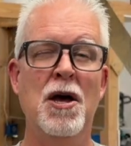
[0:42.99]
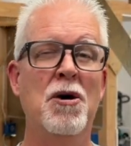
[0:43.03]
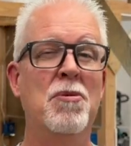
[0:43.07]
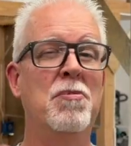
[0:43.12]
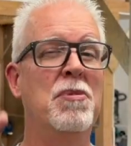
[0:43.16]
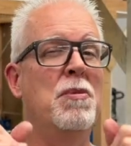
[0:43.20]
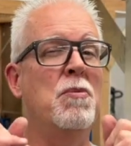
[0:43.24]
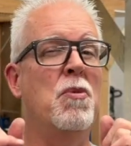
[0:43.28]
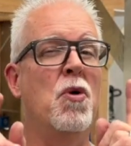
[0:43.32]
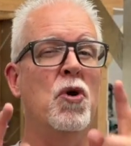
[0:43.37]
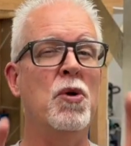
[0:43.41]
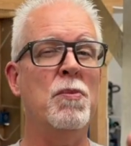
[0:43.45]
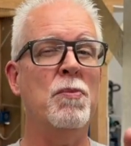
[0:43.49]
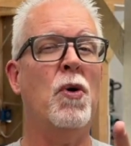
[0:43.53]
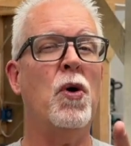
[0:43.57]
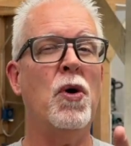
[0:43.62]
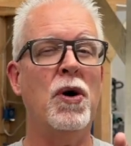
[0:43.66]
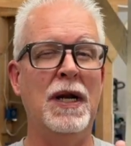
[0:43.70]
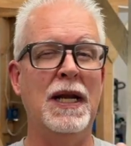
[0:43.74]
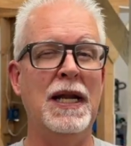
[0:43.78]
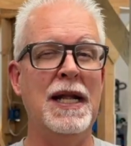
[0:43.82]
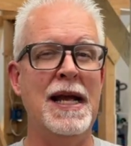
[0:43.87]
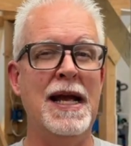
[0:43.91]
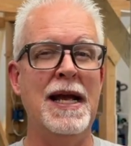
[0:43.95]
But more
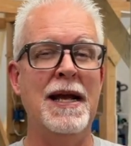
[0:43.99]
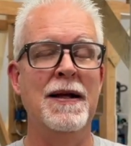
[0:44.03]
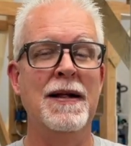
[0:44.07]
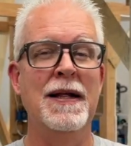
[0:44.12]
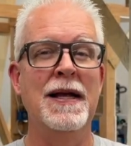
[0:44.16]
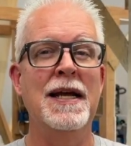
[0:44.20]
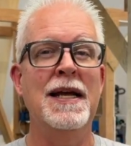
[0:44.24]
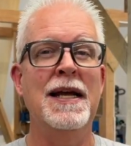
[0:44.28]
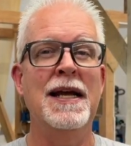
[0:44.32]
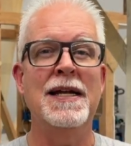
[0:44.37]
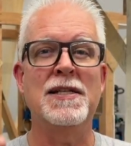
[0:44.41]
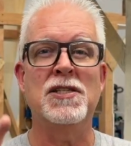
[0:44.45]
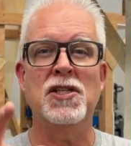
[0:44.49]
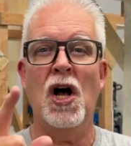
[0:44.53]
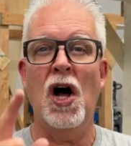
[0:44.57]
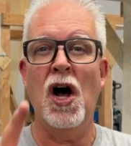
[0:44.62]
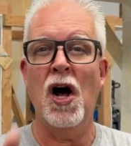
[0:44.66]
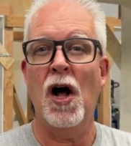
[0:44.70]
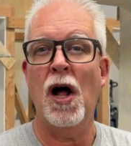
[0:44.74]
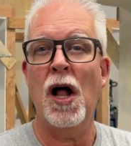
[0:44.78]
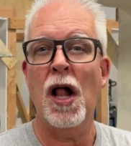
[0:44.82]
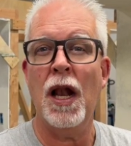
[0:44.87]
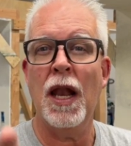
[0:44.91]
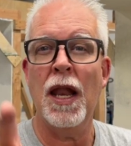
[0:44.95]
importantly, it's
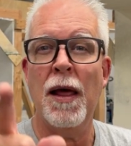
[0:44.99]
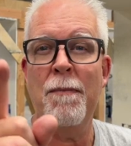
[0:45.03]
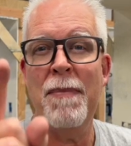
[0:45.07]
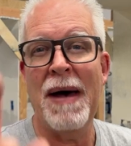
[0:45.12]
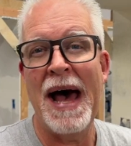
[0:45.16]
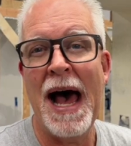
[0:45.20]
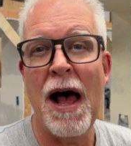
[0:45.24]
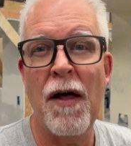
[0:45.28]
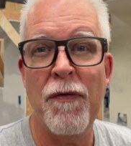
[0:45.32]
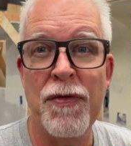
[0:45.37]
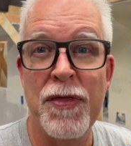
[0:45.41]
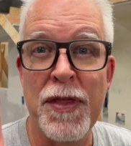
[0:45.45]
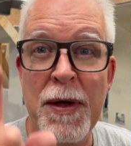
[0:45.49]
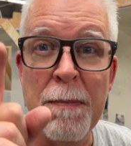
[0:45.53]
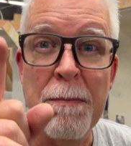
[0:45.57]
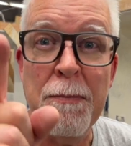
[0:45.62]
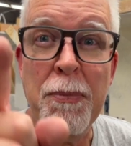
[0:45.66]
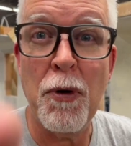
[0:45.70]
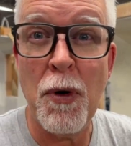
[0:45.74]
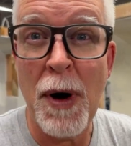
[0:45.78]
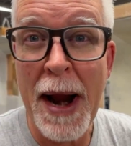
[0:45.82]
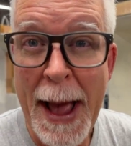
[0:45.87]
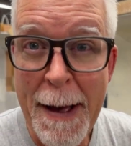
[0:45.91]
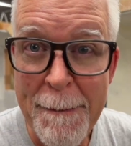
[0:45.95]
all about the
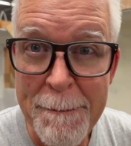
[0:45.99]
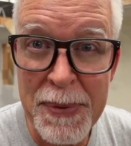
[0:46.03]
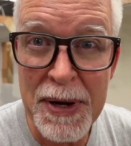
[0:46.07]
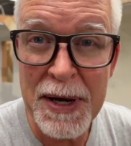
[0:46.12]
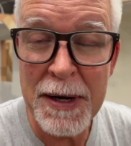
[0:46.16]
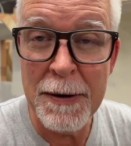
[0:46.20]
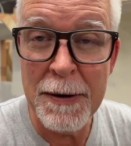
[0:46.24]
prep,